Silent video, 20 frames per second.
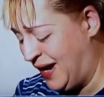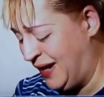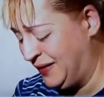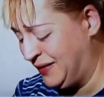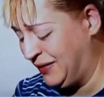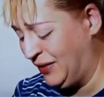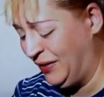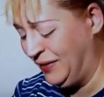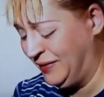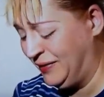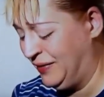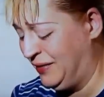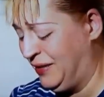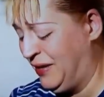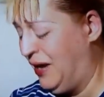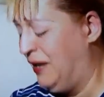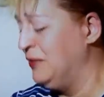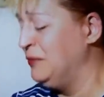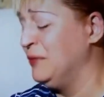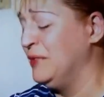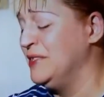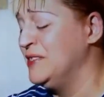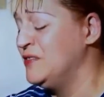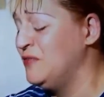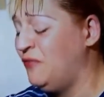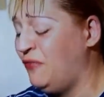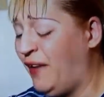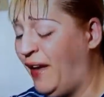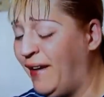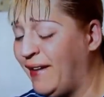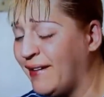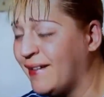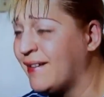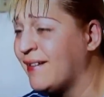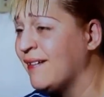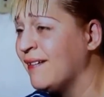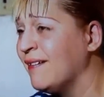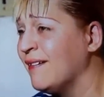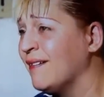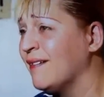I thought the gun was fake.
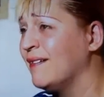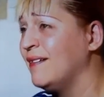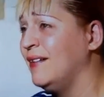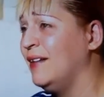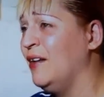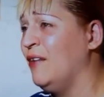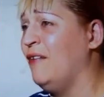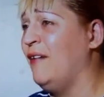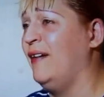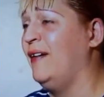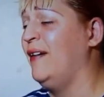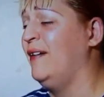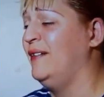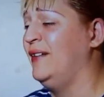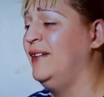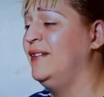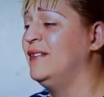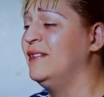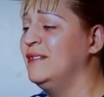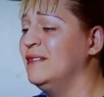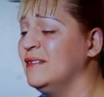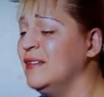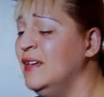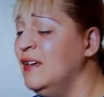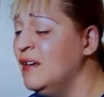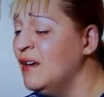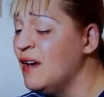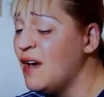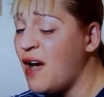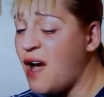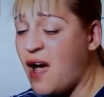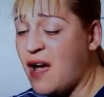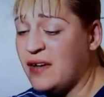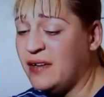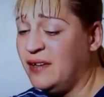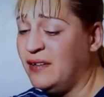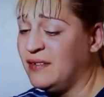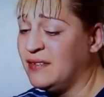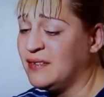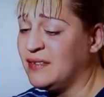You know, I, I didn't,
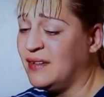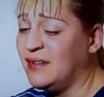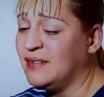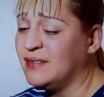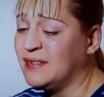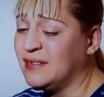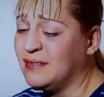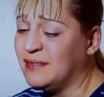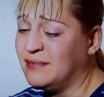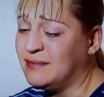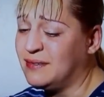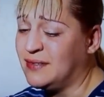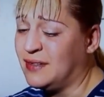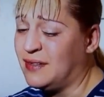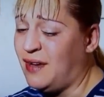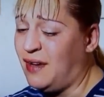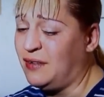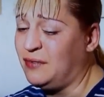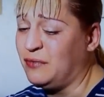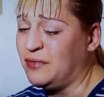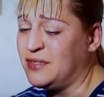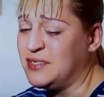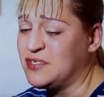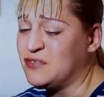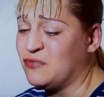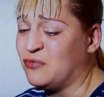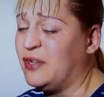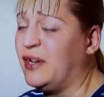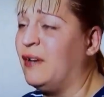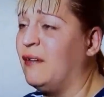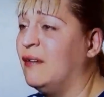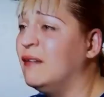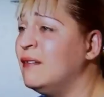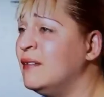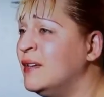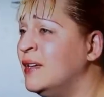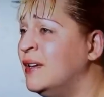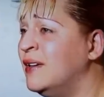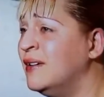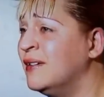I didn't think the, the gun was
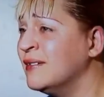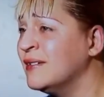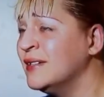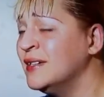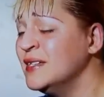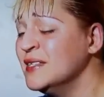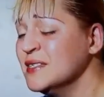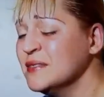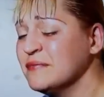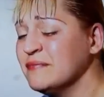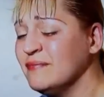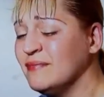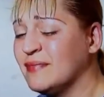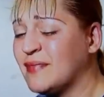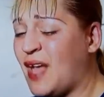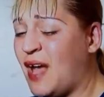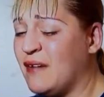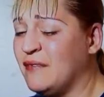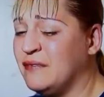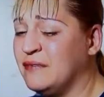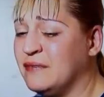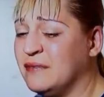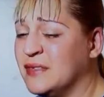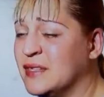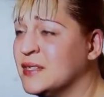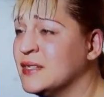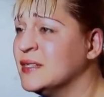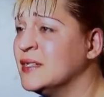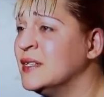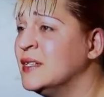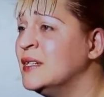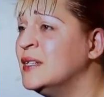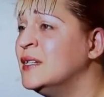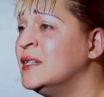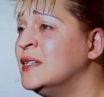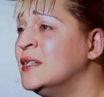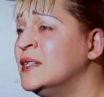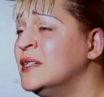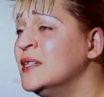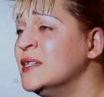real. I want to share
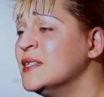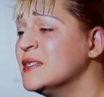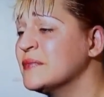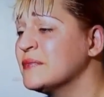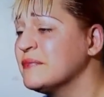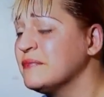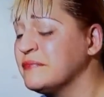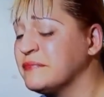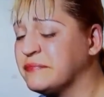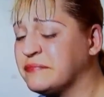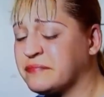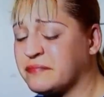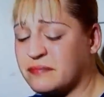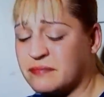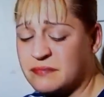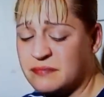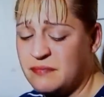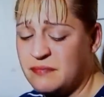exactly what happened.